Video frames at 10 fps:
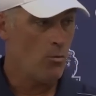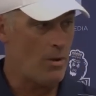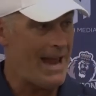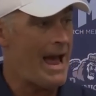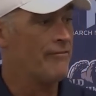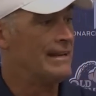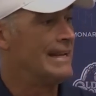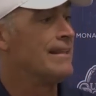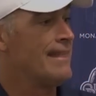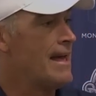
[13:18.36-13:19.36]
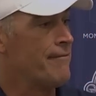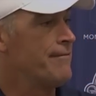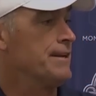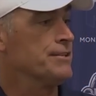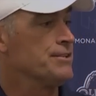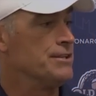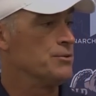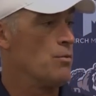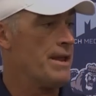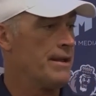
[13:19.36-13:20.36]
we have to get that fixed
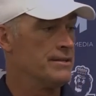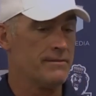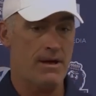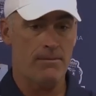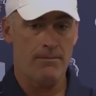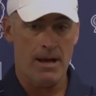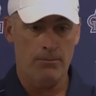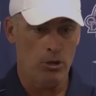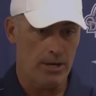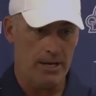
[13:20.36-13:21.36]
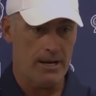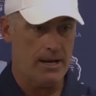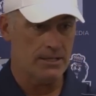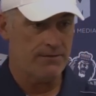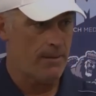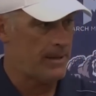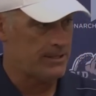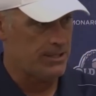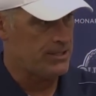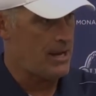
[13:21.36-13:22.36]
this week, because if I'm looking at us, if I'm
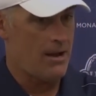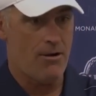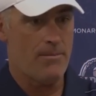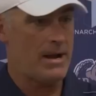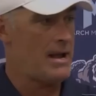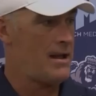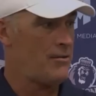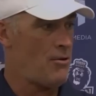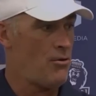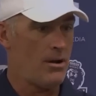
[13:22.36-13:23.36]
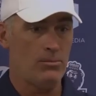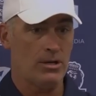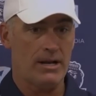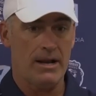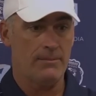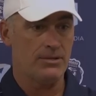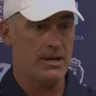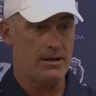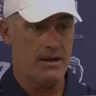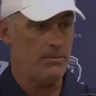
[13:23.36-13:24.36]
NC State or anybody down the road, I'm looking at it, I'm
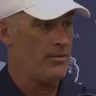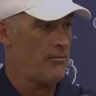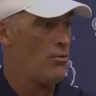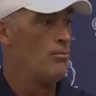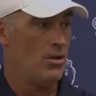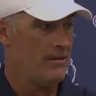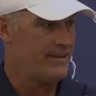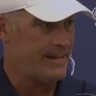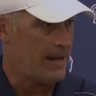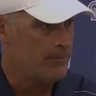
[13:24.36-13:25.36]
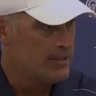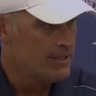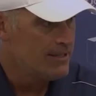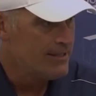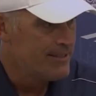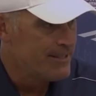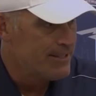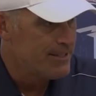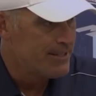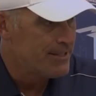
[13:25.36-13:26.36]
saying, I'm going to throw the ball every time.
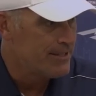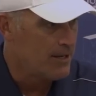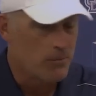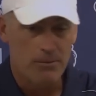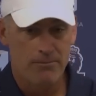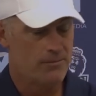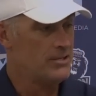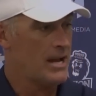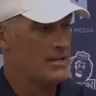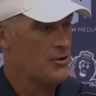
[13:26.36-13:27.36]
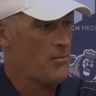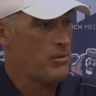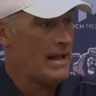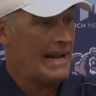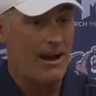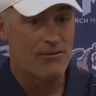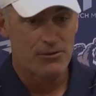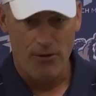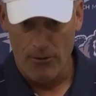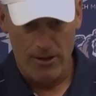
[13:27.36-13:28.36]
You know, these guys aren't playing
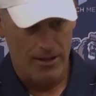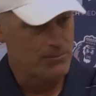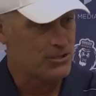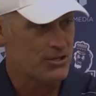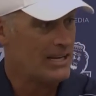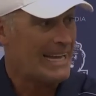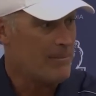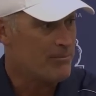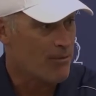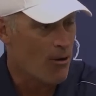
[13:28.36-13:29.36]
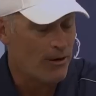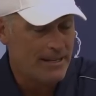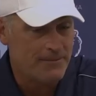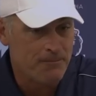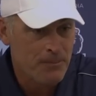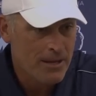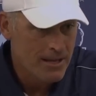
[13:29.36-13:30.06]
coverage very well. I'm just going to keep throwing it. And